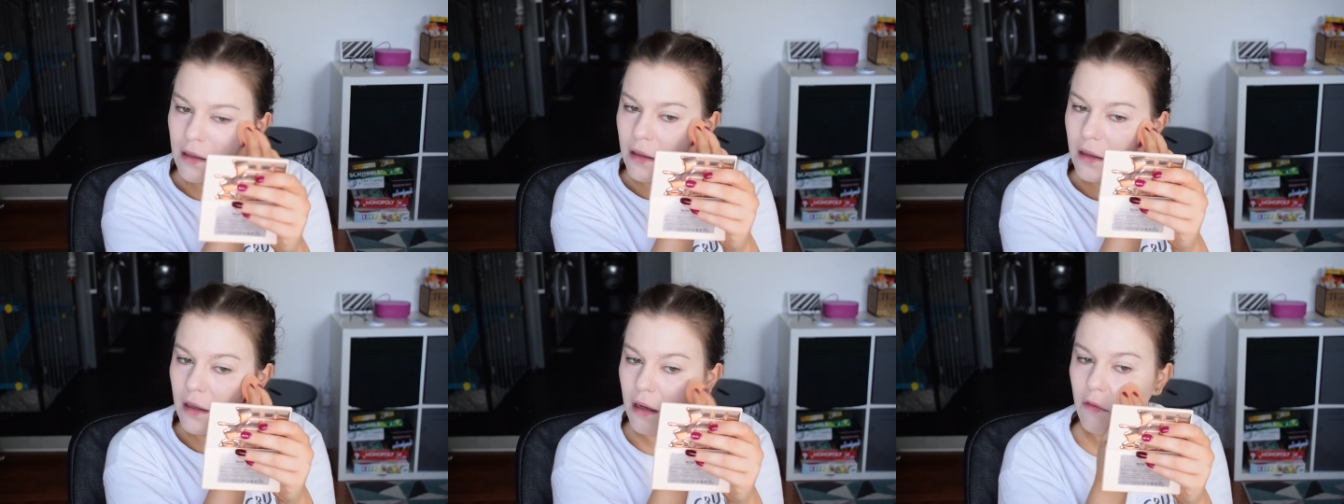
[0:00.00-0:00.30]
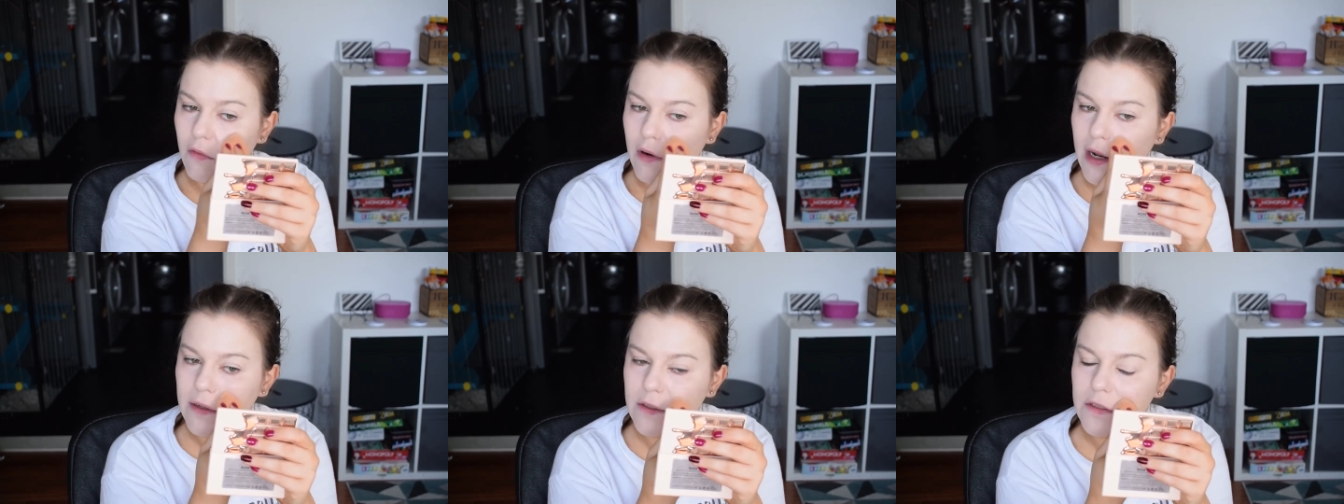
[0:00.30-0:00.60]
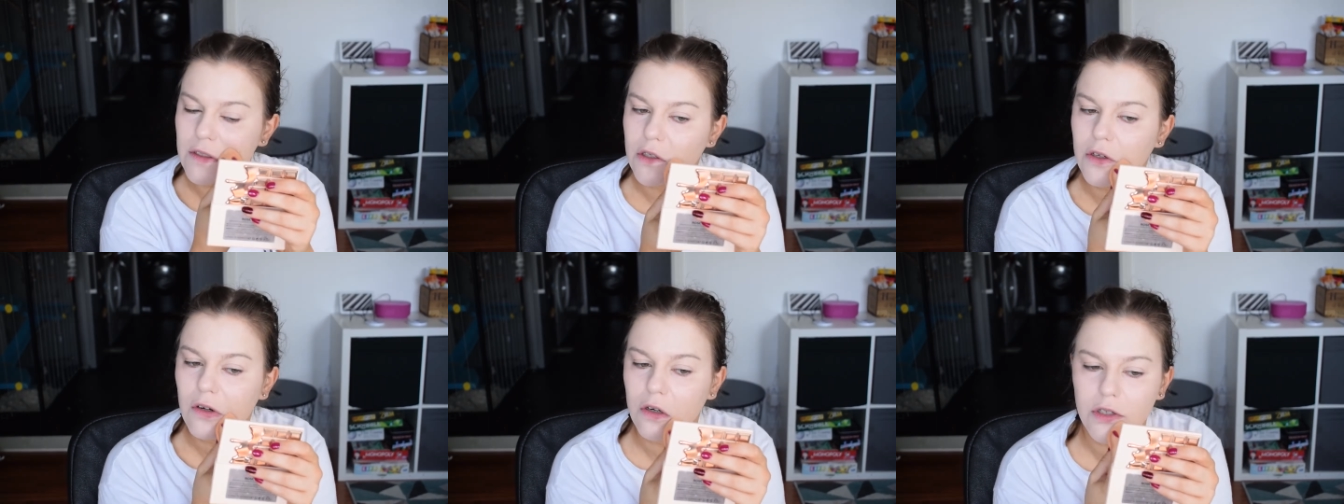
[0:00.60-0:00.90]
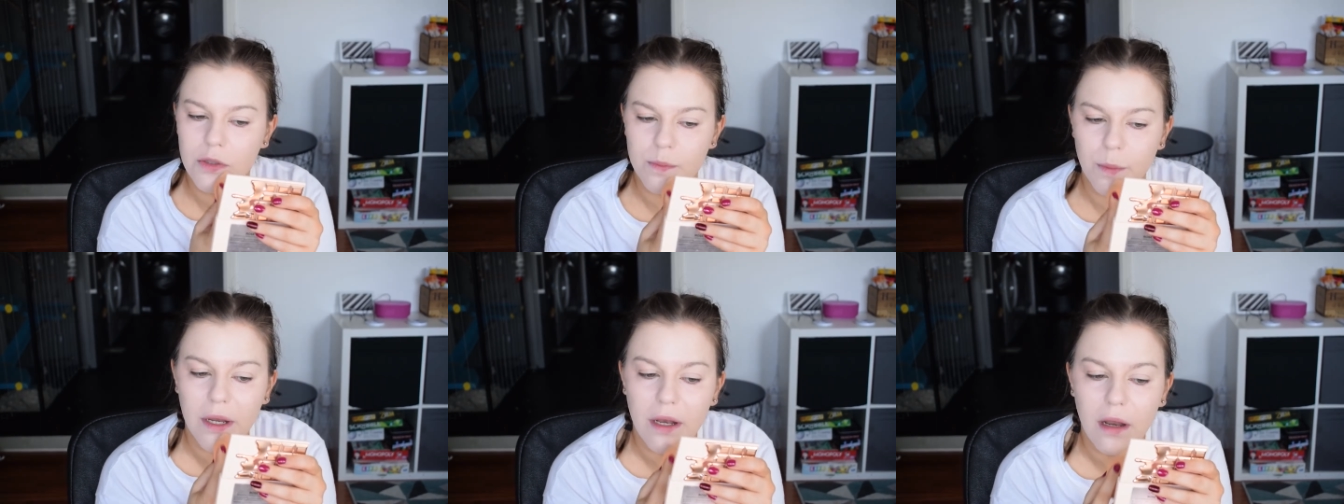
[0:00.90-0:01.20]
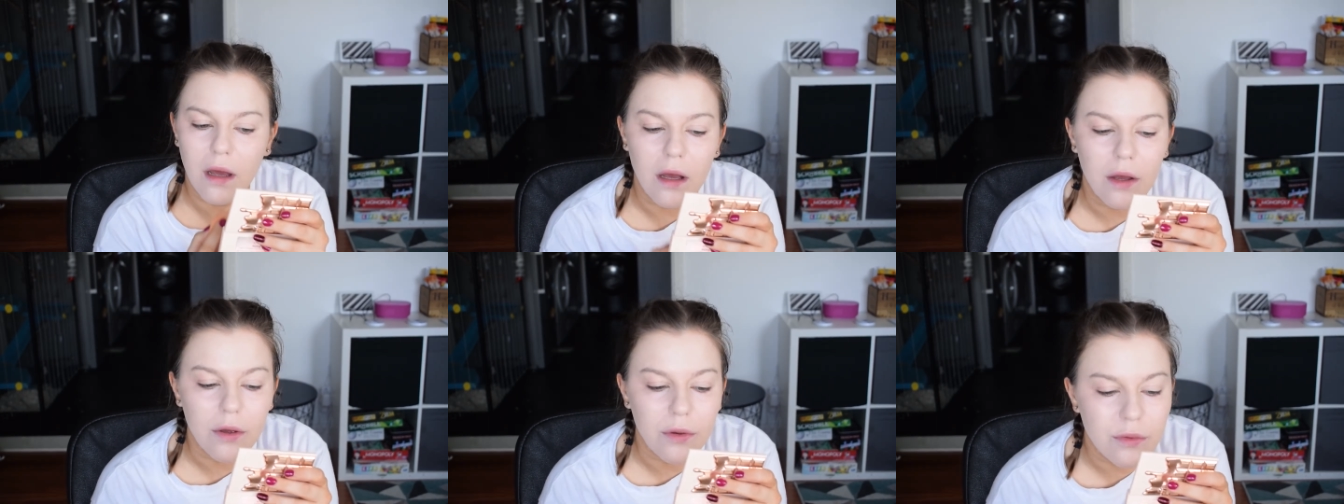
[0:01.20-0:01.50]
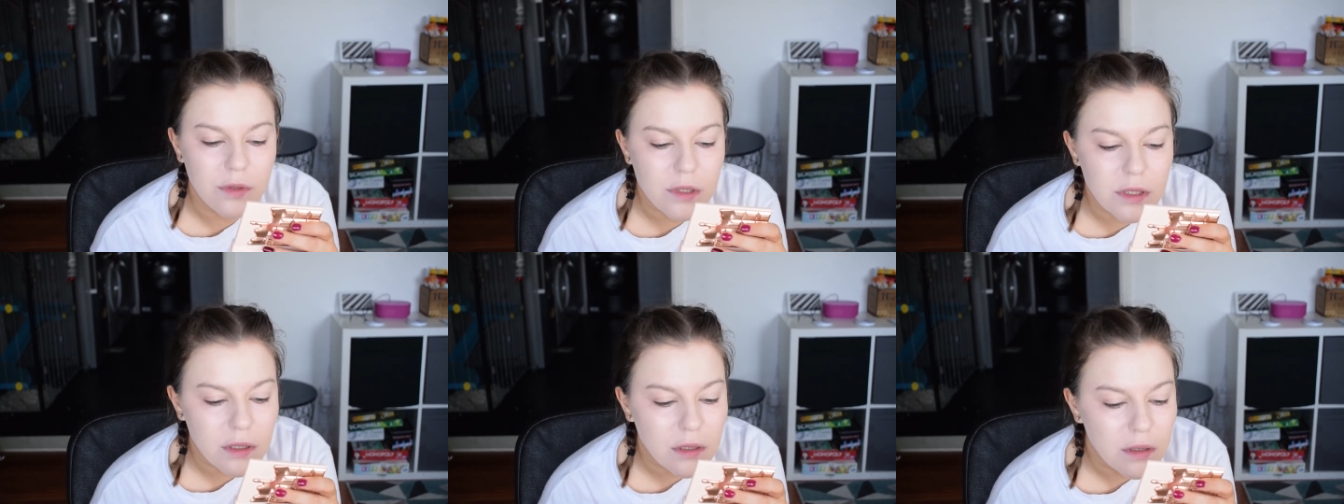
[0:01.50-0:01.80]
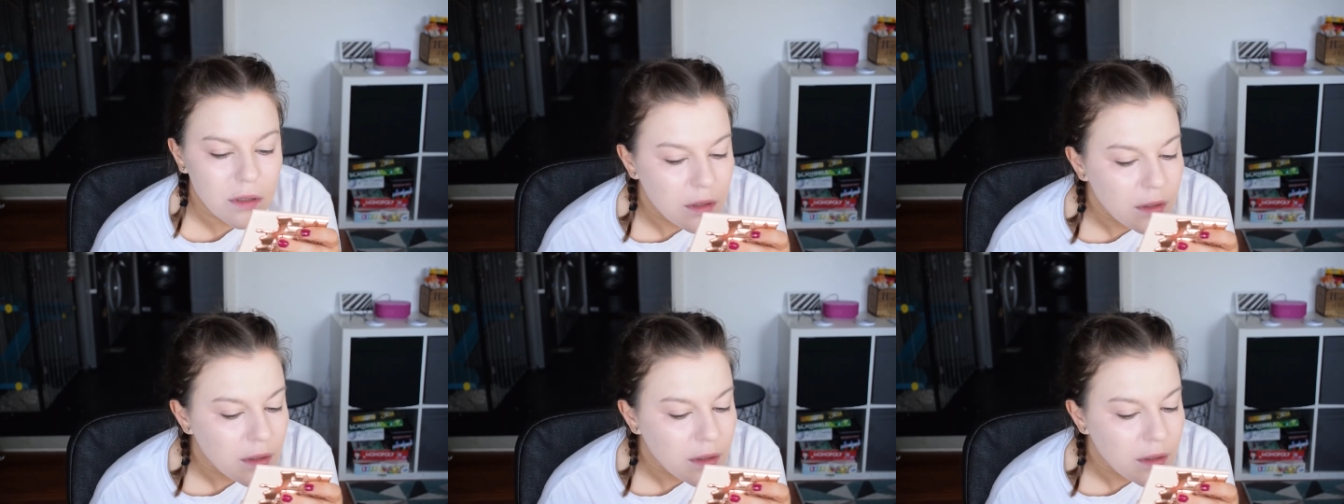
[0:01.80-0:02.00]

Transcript: around and across my nose.